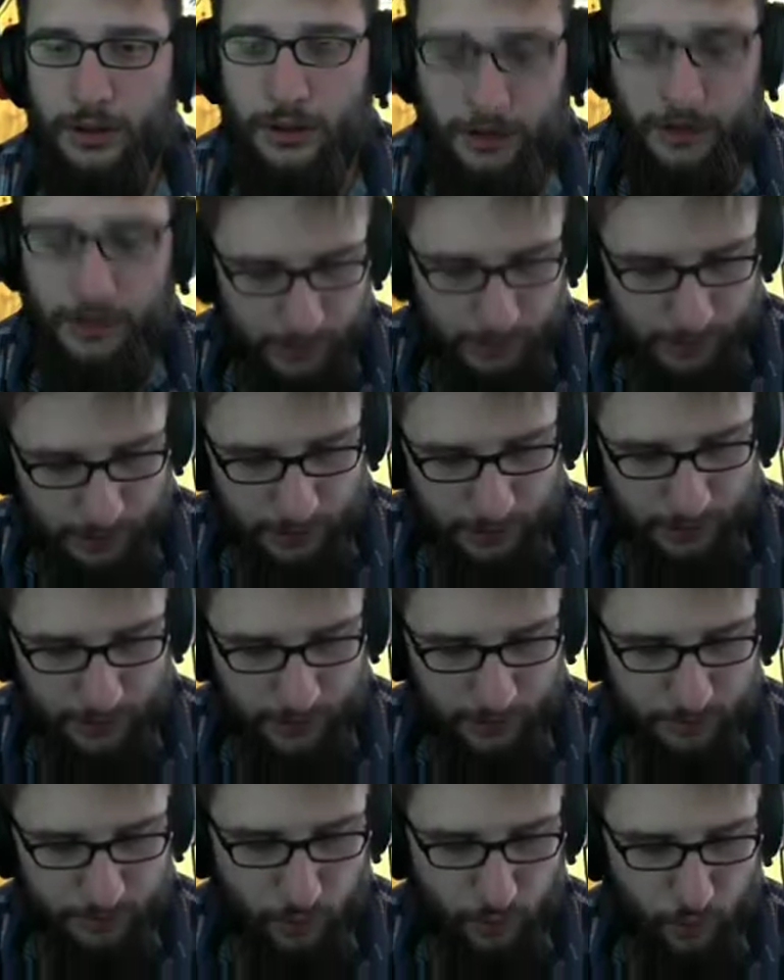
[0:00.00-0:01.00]
And I
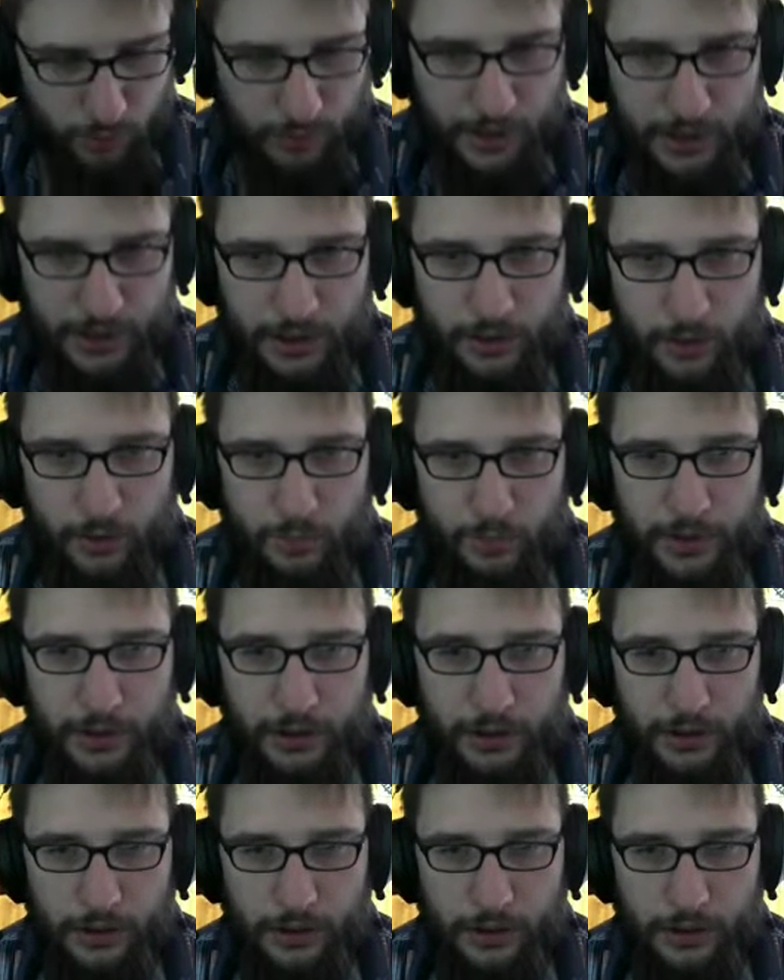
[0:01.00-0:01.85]
just broke my lockpick.